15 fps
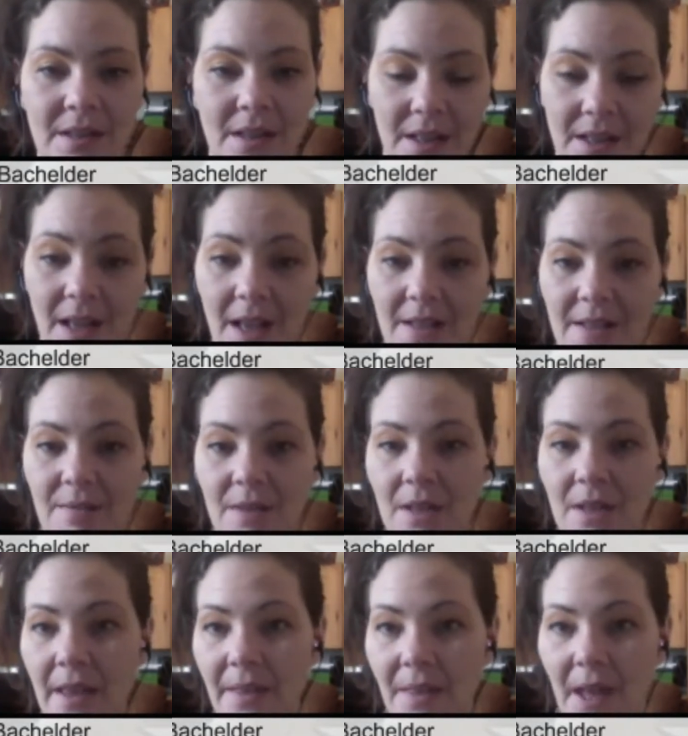yeah, something
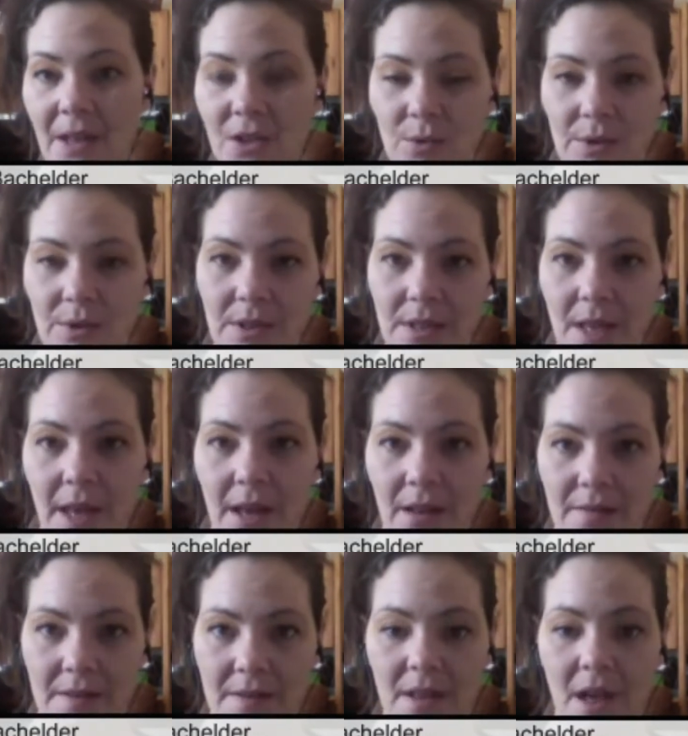like that towards the health
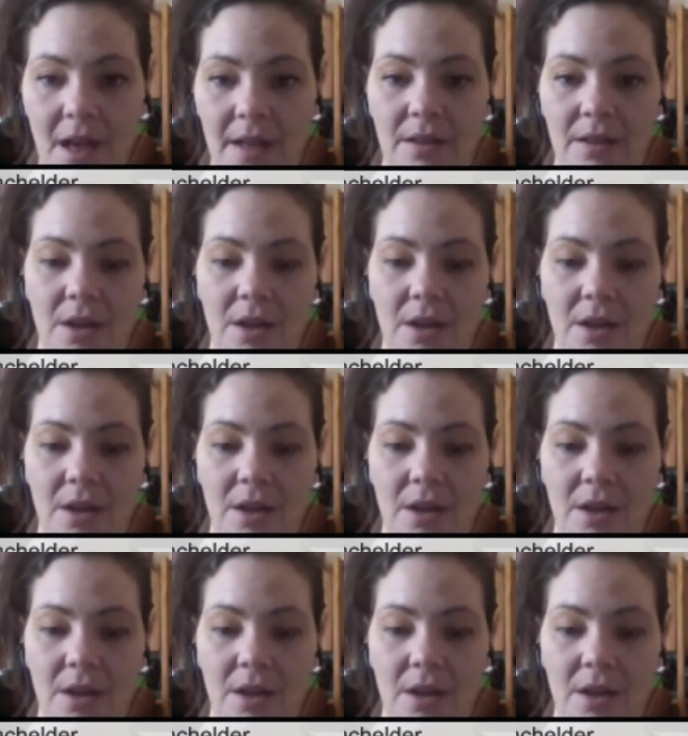side,